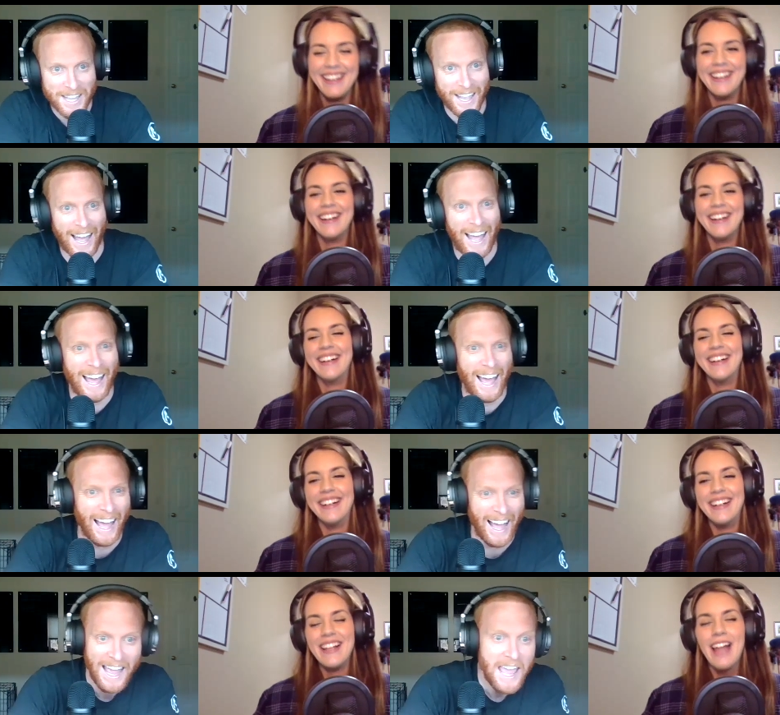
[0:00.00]

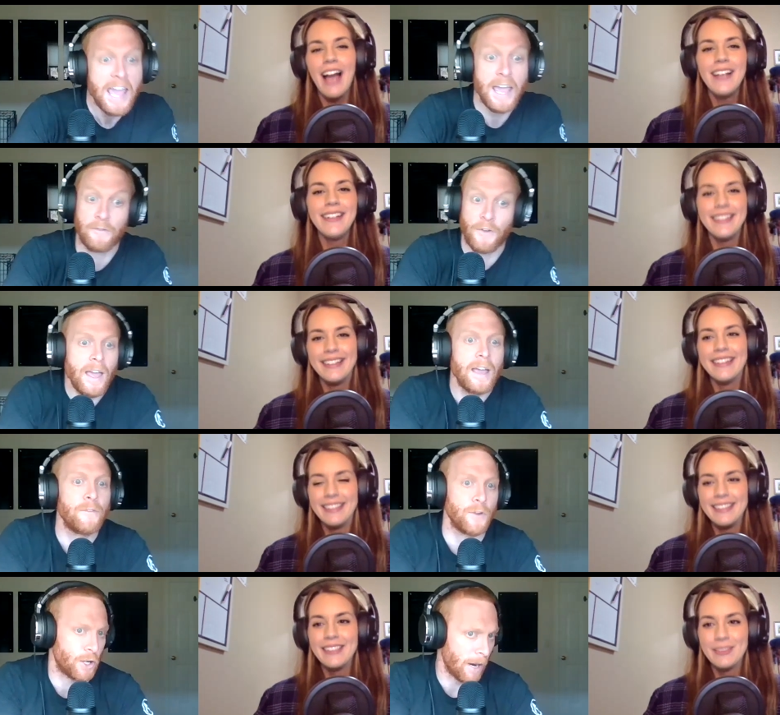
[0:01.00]
Speaker 1: if, if,
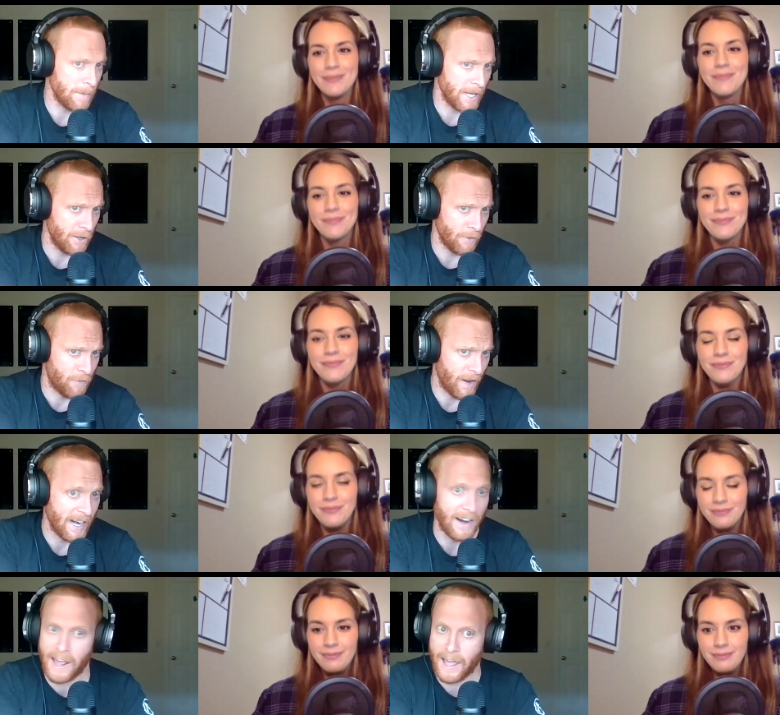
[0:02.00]
you're coming here to find
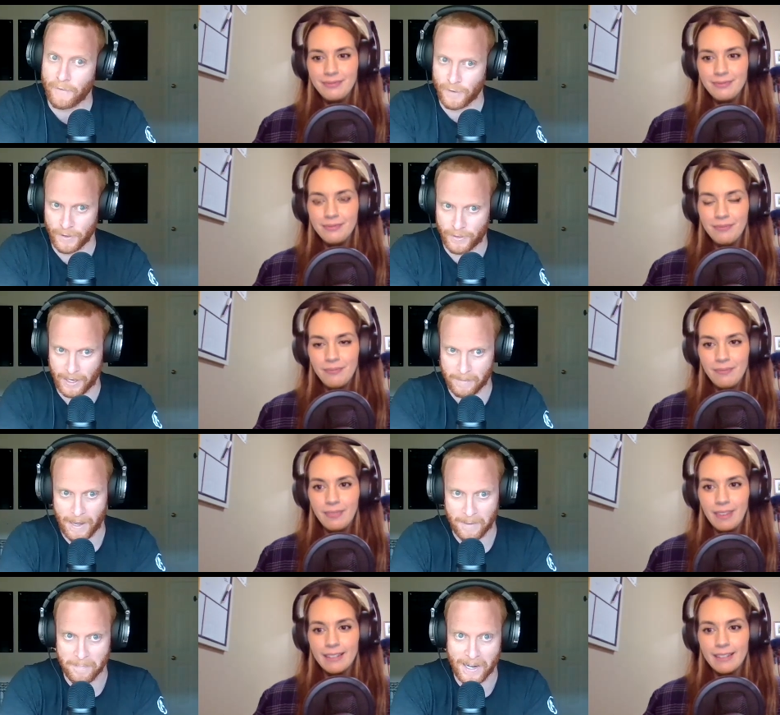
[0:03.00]
out everything
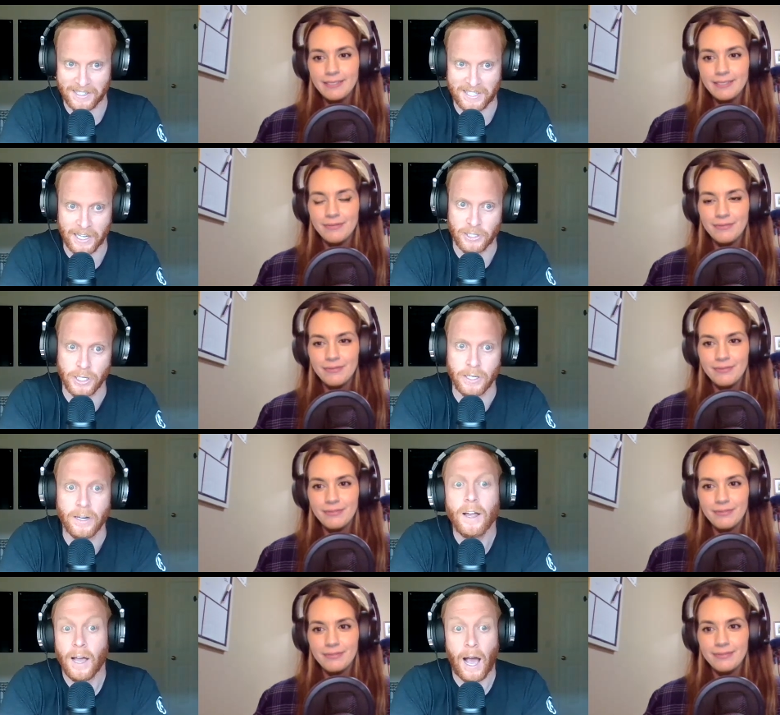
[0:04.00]
about meditation,
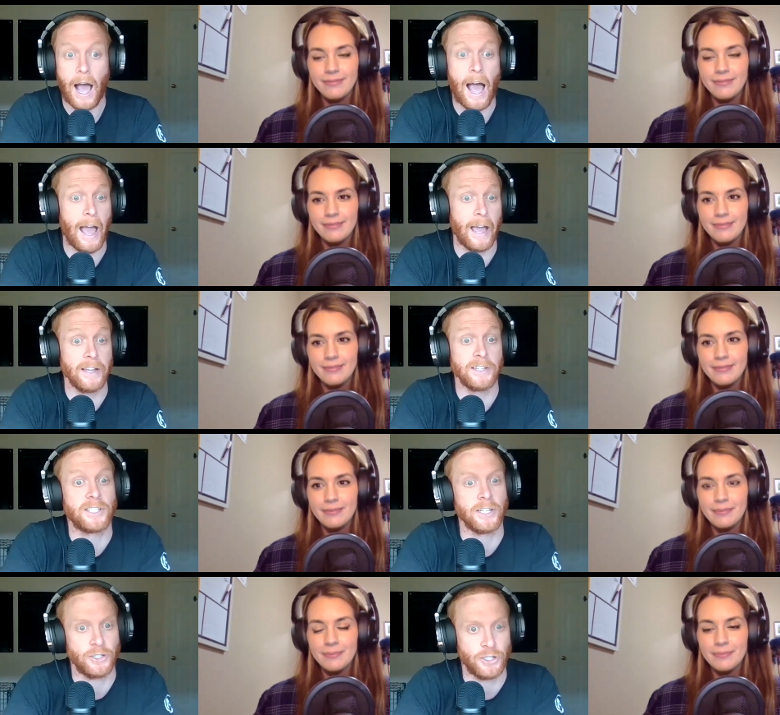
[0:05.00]
I
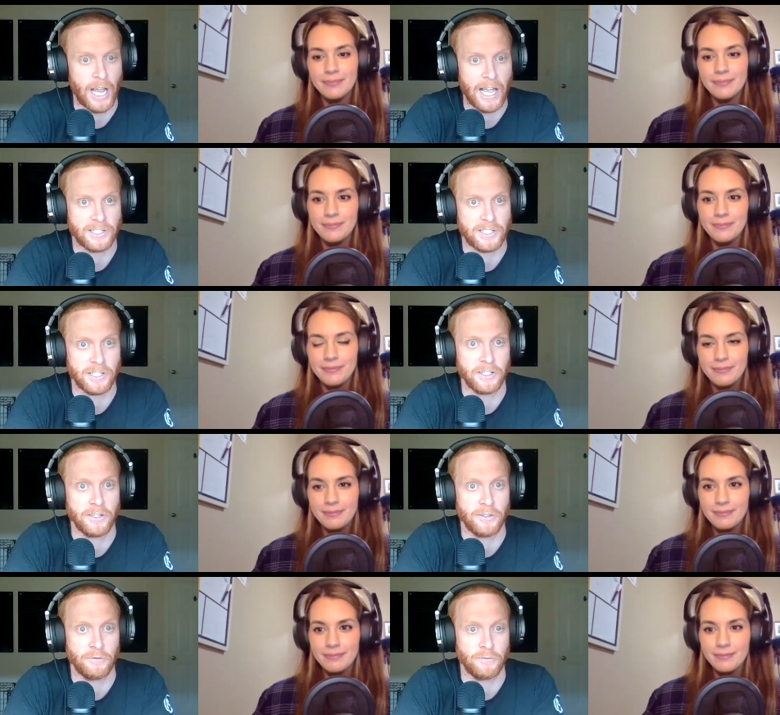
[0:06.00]
suggest
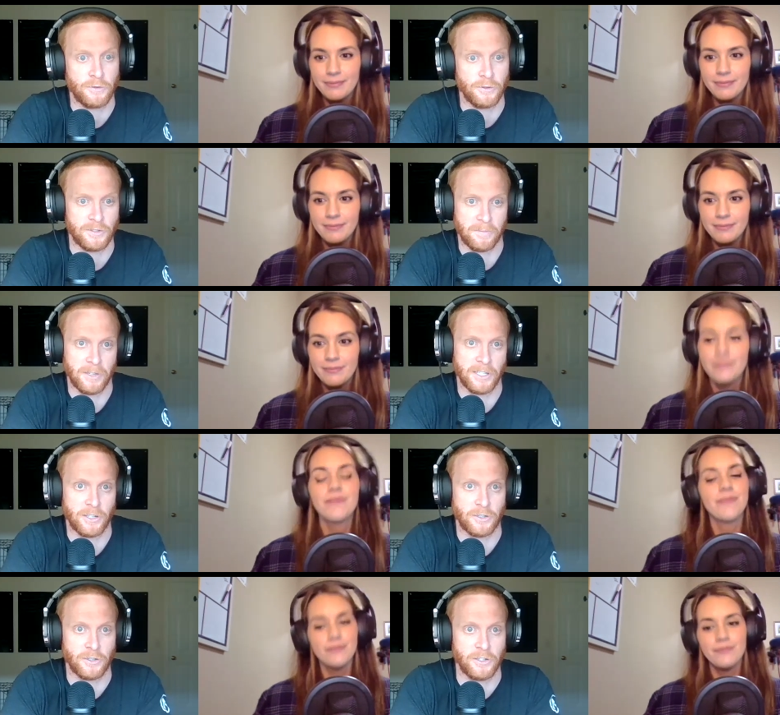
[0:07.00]
you do some
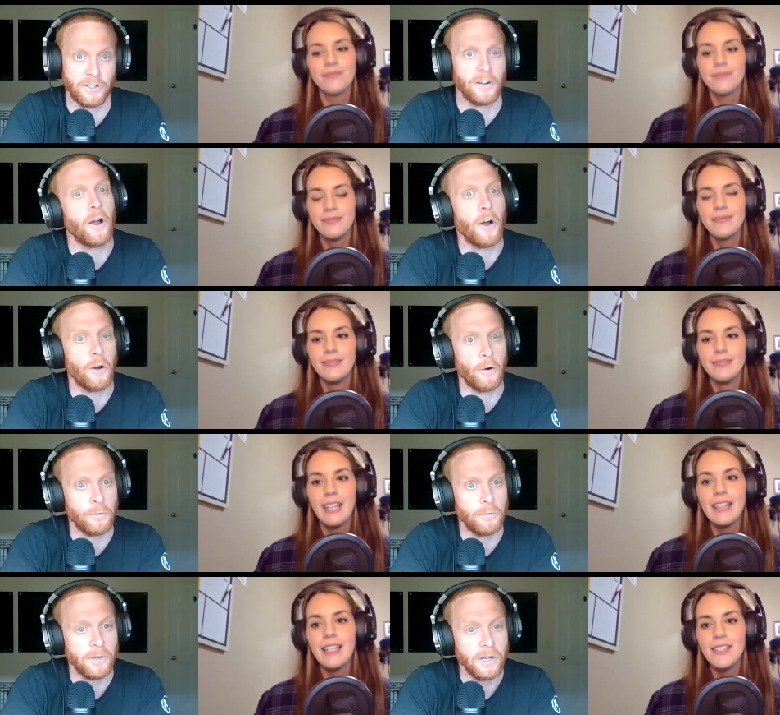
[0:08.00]
research on your
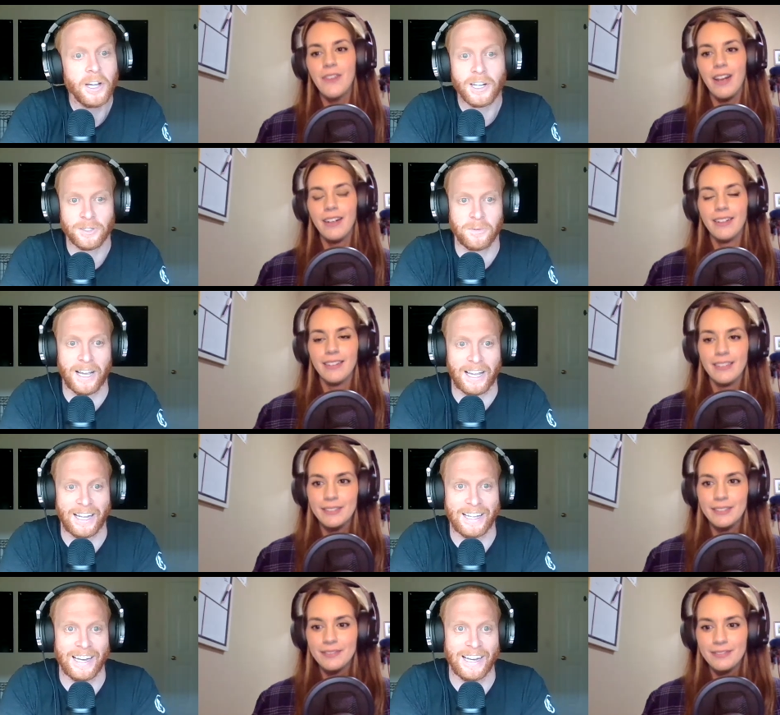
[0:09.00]
own. That's fair. Because we're not
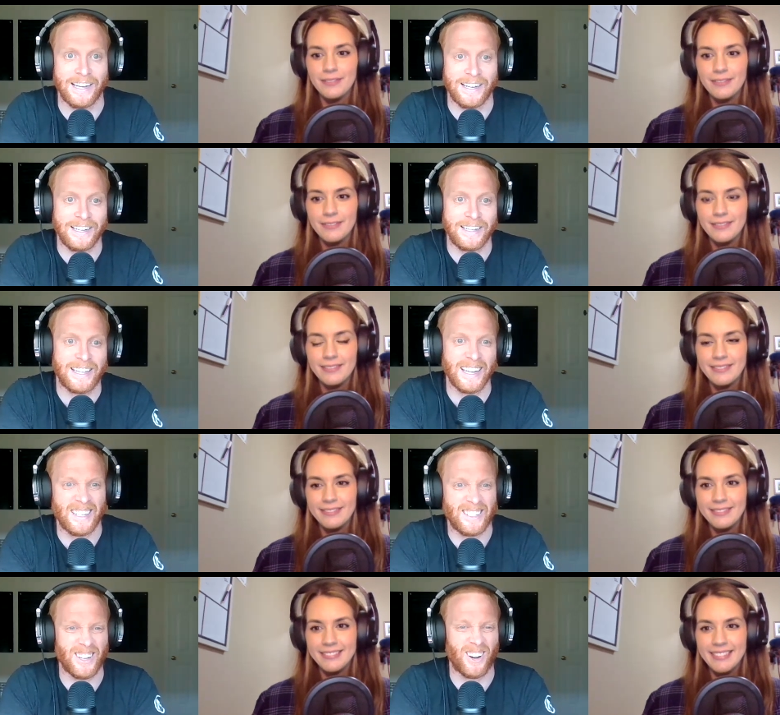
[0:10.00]
going to get
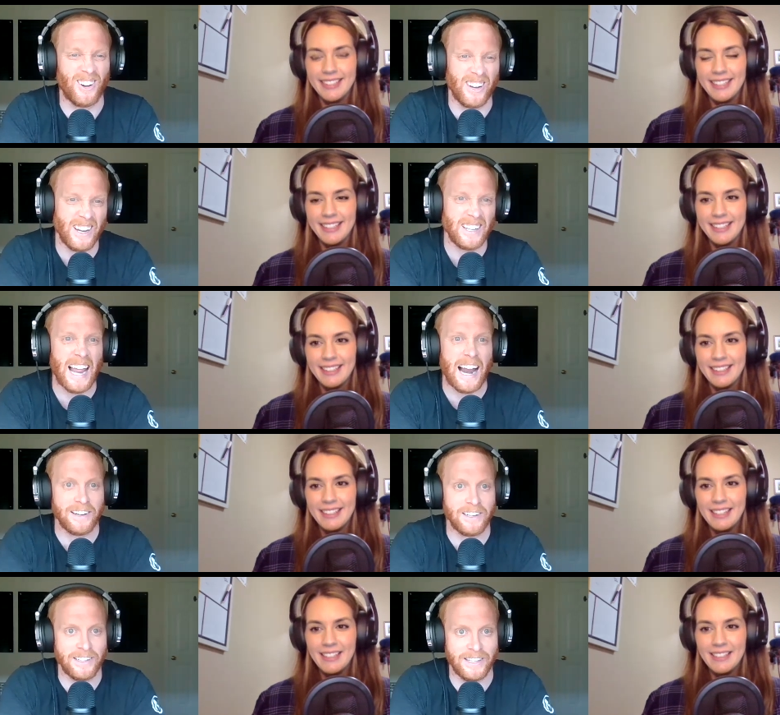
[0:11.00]
get dirty down
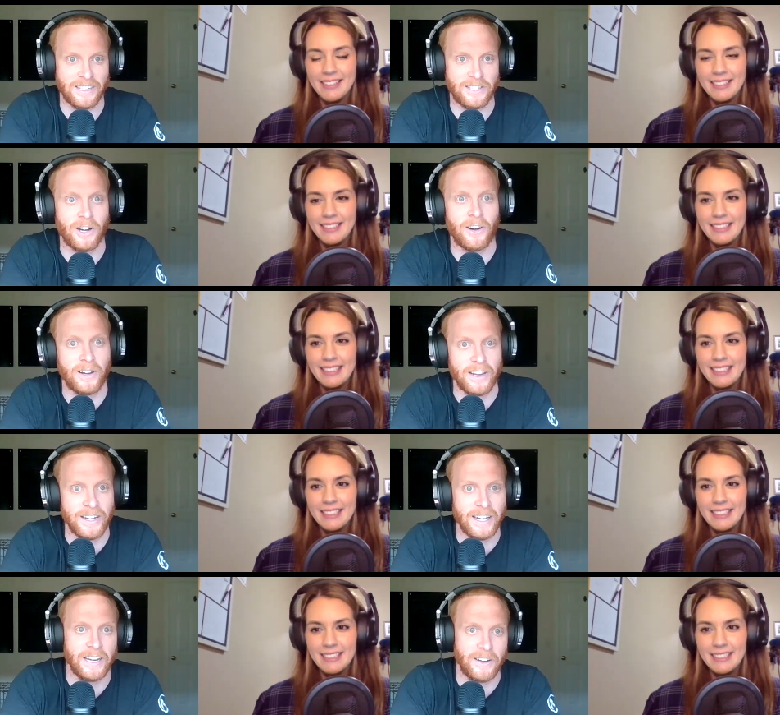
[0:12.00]
into the dirty nitty